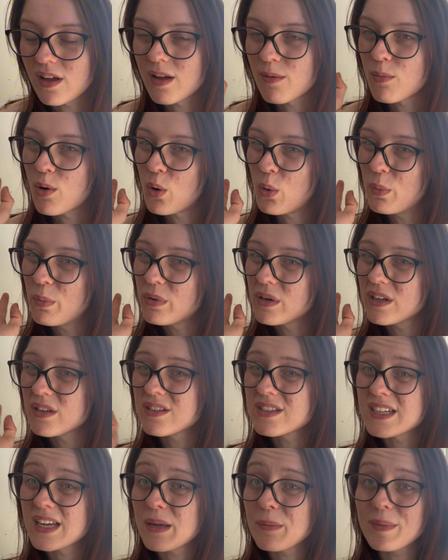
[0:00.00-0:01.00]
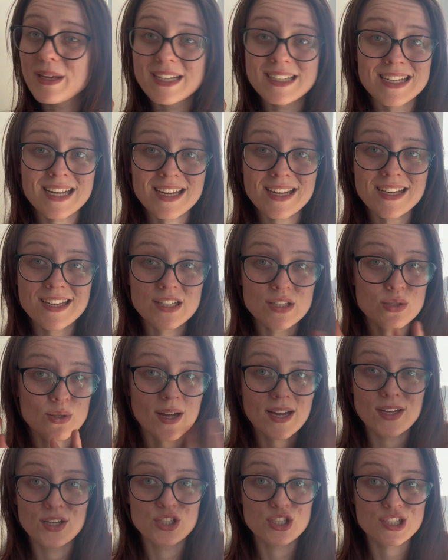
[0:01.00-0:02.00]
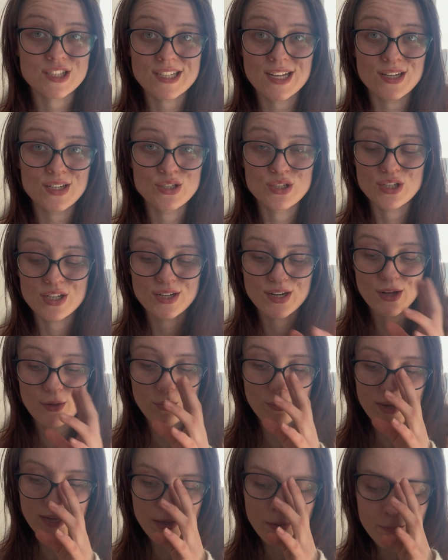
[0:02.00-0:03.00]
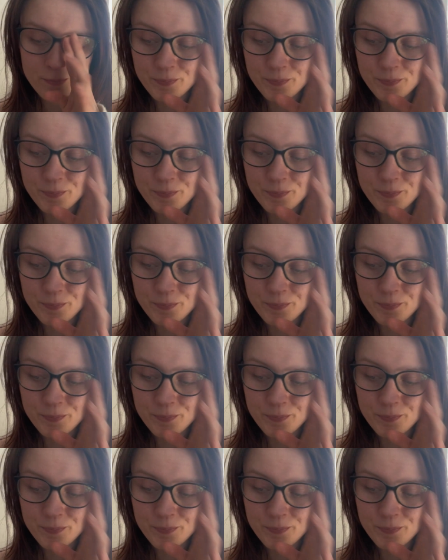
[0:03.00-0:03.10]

I'm hoping it'll take me a day so I can just get it done and out of the way.